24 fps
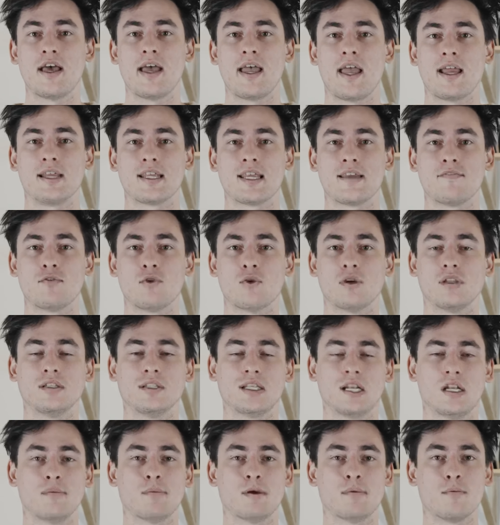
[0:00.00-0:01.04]
and give you a
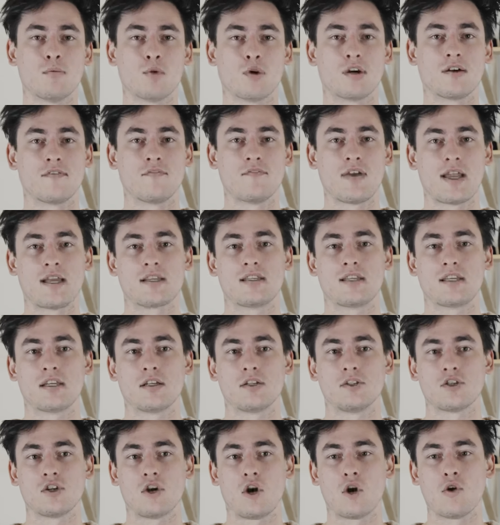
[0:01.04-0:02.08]
little bit more
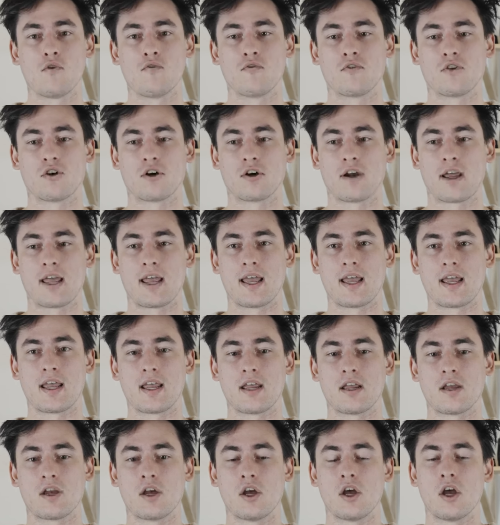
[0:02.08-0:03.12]
advantage over
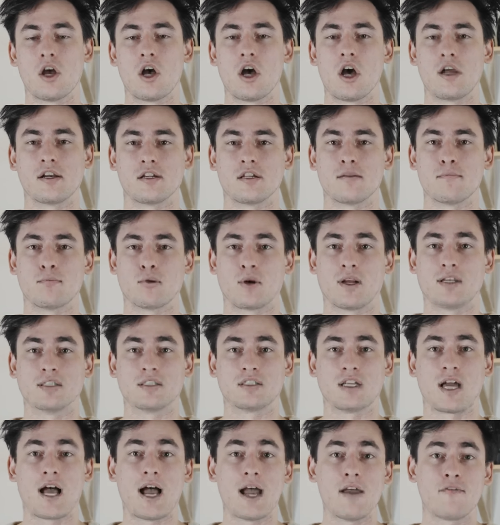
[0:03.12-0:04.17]
a
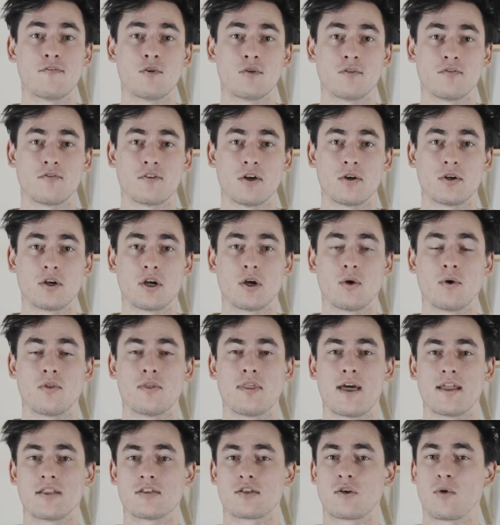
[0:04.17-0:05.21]
uncompressed iPhone photo
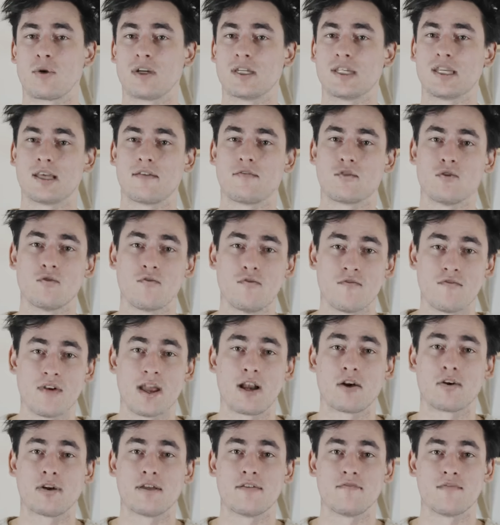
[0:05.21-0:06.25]
that's going to give you
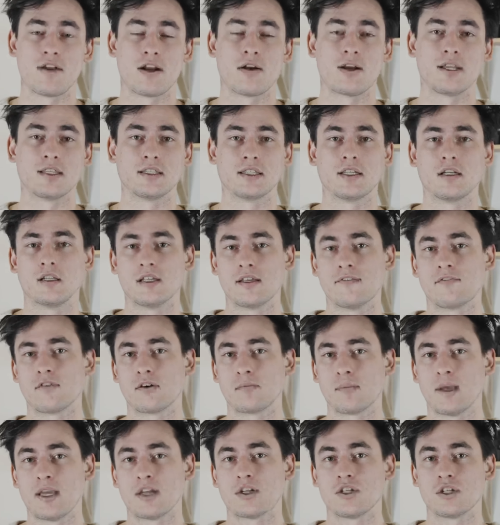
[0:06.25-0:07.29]
very, very little
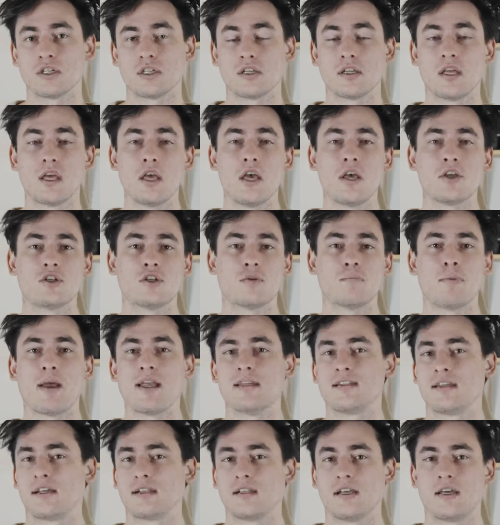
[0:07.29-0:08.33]
information. So
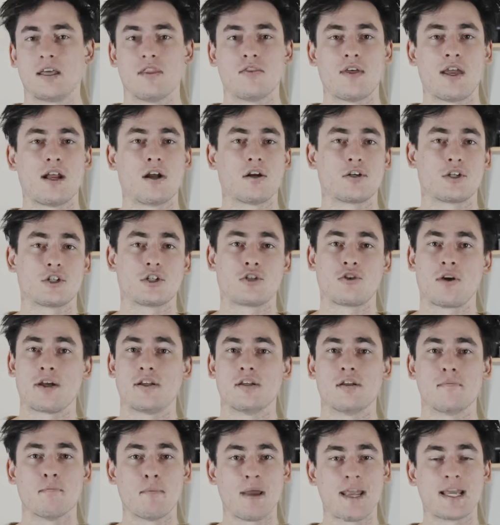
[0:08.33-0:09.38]
basically, they're just
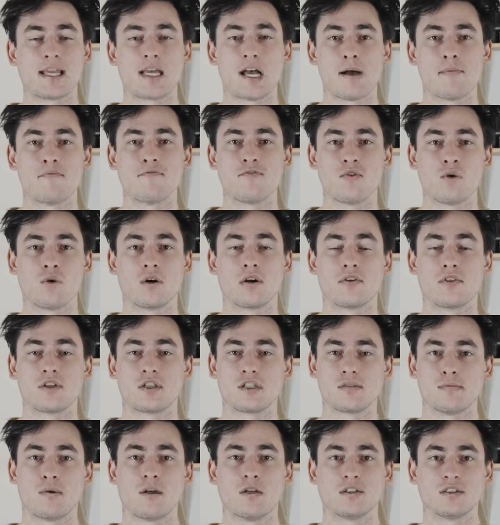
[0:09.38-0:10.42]
trying to make up for the
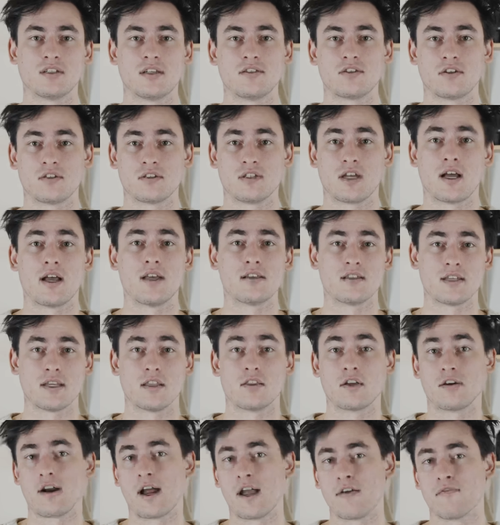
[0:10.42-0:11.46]
small sensor size in
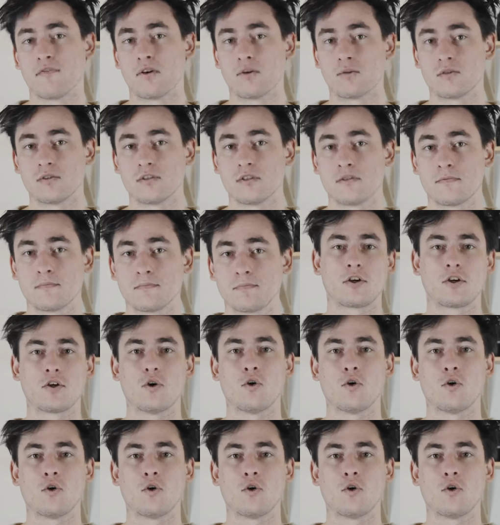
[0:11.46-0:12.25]
their iPhones. The